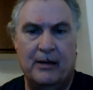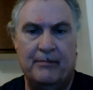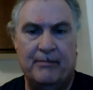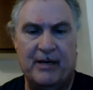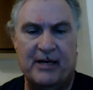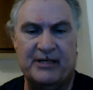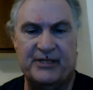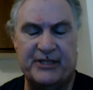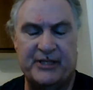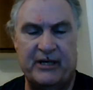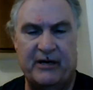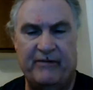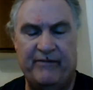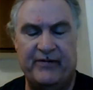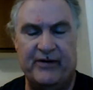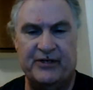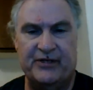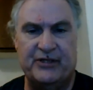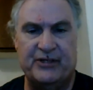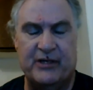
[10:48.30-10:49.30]
myself
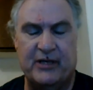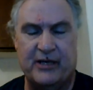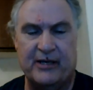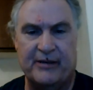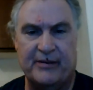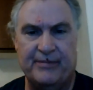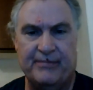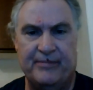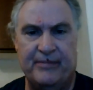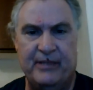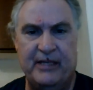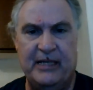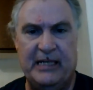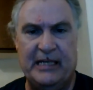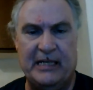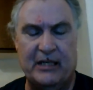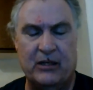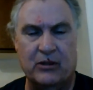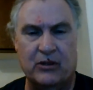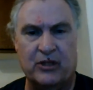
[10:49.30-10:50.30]
as
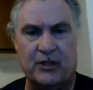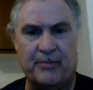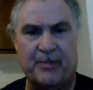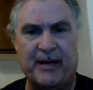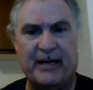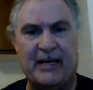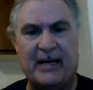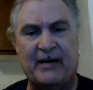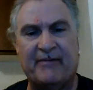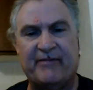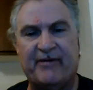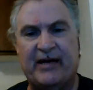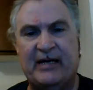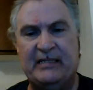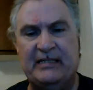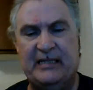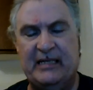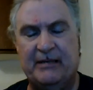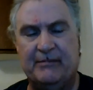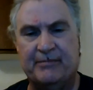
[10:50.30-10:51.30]
needing to go to the bank. I have an
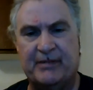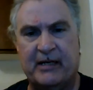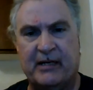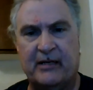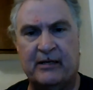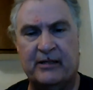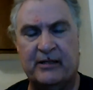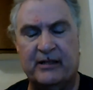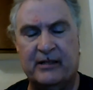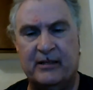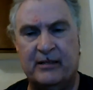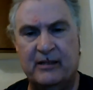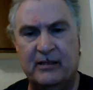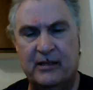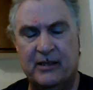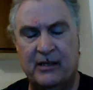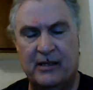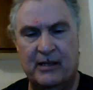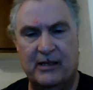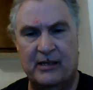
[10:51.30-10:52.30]
ATM card, and
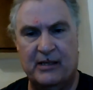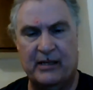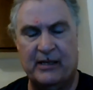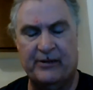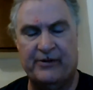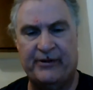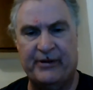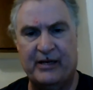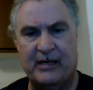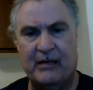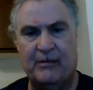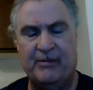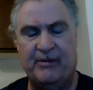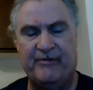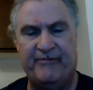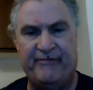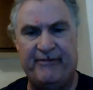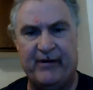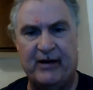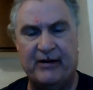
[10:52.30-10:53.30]
I think I'll be
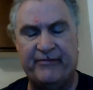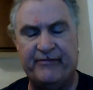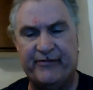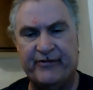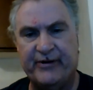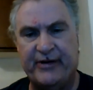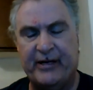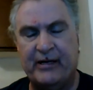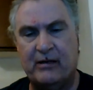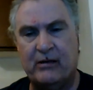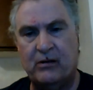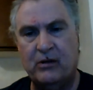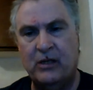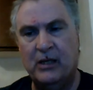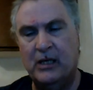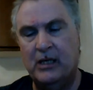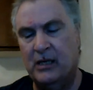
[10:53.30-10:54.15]
fine for now.